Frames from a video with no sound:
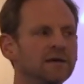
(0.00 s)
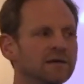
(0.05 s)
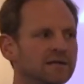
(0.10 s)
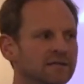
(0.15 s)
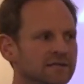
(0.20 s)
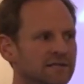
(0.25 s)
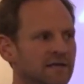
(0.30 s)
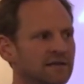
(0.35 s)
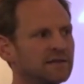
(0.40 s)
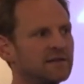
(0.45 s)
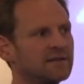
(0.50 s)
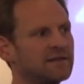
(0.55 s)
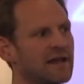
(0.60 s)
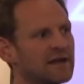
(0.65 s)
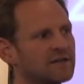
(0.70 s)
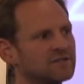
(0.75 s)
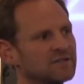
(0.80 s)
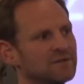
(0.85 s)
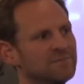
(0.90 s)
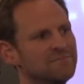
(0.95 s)
said that they
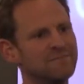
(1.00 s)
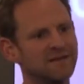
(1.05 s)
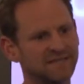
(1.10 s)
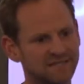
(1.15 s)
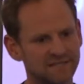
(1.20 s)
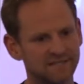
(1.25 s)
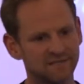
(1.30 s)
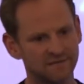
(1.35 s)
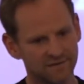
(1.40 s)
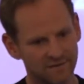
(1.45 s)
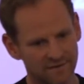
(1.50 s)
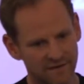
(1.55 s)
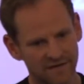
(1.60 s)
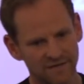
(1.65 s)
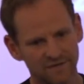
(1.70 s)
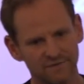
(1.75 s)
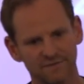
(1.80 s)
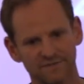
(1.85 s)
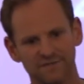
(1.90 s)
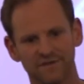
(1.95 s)
actually missed their
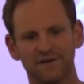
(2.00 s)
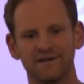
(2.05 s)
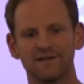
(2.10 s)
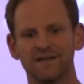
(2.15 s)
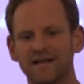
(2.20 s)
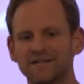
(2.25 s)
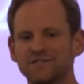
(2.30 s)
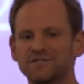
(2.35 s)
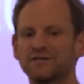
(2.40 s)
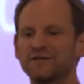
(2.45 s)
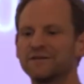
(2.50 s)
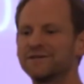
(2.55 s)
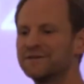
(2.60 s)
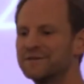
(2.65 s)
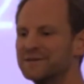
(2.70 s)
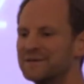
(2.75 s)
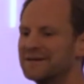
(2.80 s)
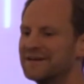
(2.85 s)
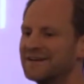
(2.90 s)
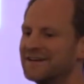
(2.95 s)
annual target last year.
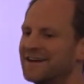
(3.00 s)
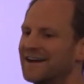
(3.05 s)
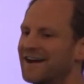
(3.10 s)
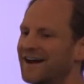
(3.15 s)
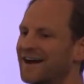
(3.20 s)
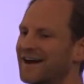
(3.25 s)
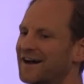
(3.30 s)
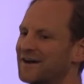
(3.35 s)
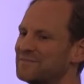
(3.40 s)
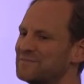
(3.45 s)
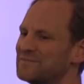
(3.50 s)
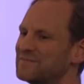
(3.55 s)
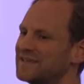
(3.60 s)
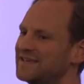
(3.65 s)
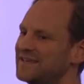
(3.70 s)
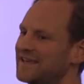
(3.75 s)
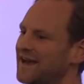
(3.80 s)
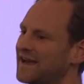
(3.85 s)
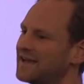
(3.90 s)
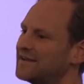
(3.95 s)

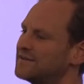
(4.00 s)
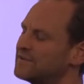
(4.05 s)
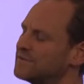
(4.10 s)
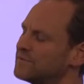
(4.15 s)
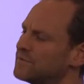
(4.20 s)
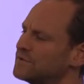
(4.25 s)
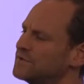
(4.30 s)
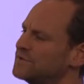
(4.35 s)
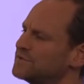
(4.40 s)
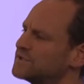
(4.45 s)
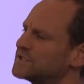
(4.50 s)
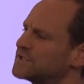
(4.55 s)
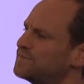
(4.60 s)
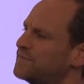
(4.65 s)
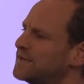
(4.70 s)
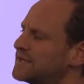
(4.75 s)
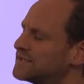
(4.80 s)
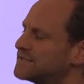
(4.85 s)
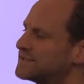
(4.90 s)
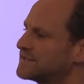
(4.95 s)
Yet, when you
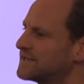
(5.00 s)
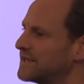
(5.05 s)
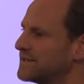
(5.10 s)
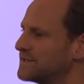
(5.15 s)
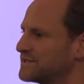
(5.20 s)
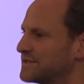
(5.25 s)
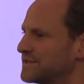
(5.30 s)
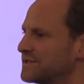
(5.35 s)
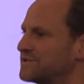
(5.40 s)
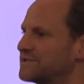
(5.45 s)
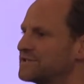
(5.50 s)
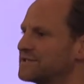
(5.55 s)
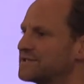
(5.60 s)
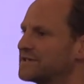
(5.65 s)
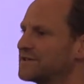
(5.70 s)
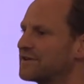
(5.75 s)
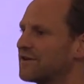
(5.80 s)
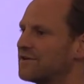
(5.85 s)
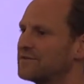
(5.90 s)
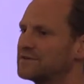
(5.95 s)
speak to sales leaders,
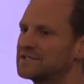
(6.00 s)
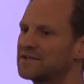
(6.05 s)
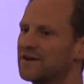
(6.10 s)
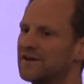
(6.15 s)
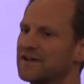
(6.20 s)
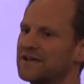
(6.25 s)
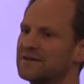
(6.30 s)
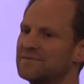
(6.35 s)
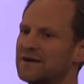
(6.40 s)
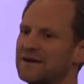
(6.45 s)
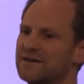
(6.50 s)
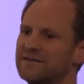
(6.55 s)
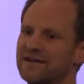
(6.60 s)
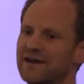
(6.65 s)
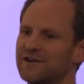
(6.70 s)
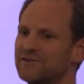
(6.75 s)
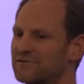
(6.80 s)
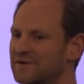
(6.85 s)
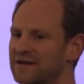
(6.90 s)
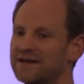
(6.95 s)
they're always talking about
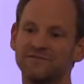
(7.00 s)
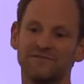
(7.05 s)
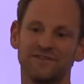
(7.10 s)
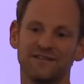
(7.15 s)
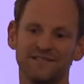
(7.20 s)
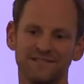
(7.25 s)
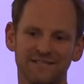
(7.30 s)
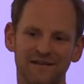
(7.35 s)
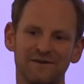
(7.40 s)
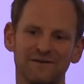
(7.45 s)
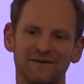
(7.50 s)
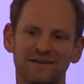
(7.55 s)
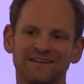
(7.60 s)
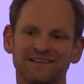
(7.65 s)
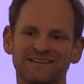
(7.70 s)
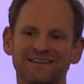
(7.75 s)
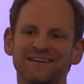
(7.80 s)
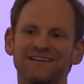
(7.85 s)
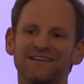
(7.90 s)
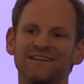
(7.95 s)
how great everything's going.
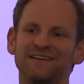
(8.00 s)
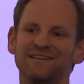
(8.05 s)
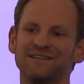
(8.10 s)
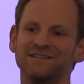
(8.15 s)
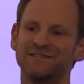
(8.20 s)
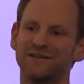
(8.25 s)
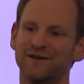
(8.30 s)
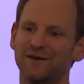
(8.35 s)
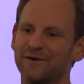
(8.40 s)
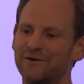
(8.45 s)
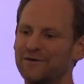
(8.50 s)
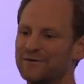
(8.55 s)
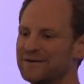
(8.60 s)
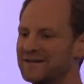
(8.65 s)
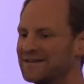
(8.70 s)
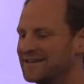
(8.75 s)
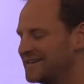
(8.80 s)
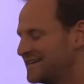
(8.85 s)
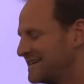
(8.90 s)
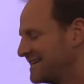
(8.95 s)
So
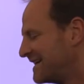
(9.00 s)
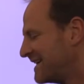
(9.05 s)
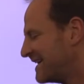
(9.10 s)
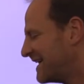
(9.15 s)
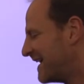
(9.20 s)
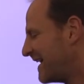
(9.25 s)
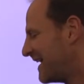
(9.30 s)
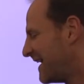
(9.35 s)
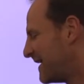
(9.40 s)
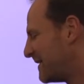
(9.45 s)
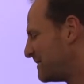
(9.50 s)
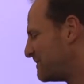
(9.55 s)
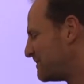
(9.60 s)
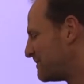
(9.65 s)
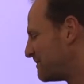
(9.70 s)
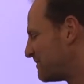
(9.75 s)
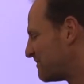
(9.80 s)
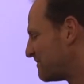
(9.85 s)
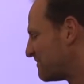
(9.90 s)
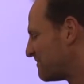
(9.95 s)

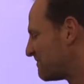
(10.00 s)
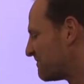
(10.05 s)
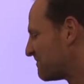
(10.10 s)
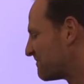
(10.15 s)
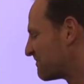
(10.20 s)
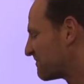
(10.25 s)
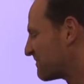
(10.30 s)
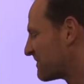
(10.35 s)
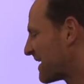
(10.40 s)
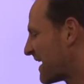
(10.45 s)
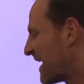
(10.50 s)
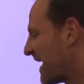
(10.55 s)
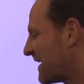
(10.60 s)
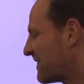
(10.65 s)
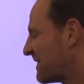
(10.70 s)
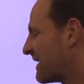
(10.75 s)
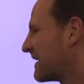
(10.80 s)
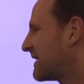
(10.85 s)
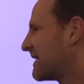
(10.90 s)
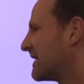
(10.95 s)
I
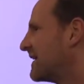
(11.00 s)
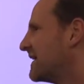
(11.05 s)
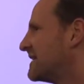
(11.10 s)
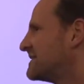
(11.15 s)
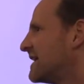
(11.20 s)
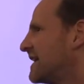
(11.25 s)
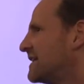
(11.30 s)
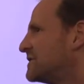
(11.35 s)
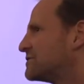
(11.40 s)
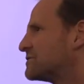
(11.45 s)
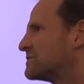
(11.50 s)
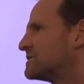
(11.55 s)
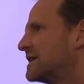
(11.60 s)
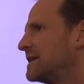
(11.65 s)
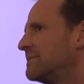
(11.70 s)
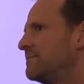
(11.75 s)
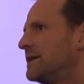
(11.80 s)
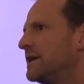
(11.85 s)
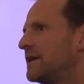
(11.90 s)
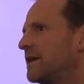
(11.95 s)
think it's
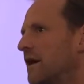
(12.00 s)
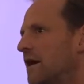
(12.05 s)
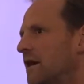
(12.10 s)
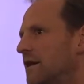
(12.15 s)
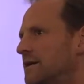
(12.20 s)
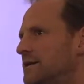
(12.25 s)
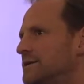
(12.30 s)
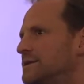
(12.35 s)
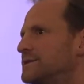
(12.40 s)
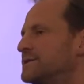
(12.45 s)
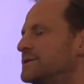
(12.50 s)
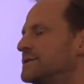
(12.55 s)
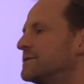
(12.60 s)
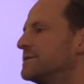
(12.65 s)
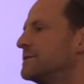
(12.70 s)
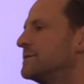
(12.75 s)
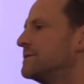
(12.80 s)
interesting because